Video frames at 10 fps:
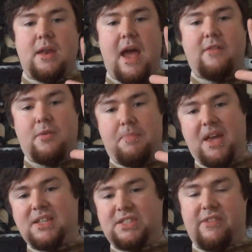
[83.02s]
Now, the
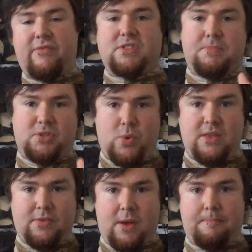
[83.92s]
biggest difference
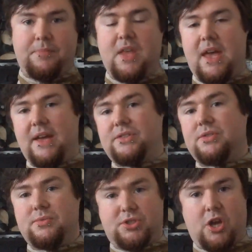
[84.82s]
between them
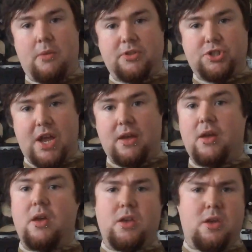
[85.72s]
is
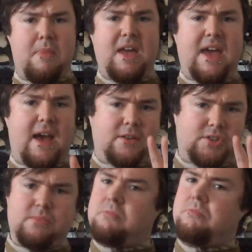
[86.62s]
skirmishing, you may
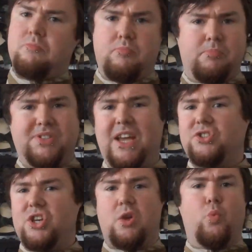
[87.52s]
get
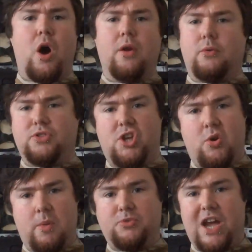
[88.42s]
potentially 1 or
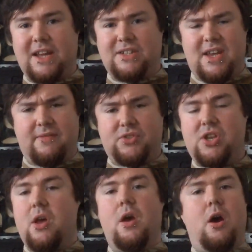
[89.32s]
2
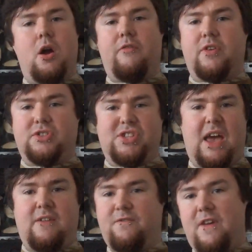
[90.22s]
objectives over,
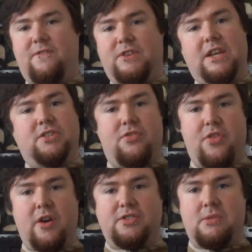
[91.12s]
say, 15 to
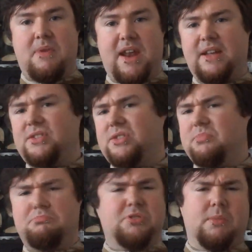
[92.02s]
30
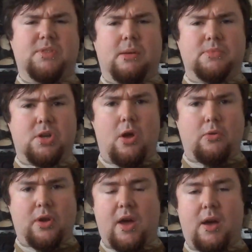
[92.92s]
minutes, sometimes
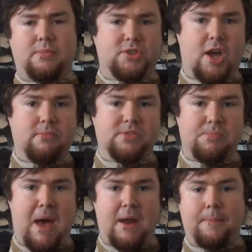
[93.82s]
longer time
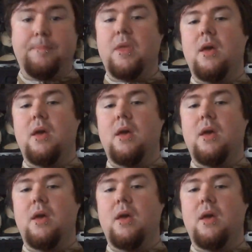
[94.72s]
span,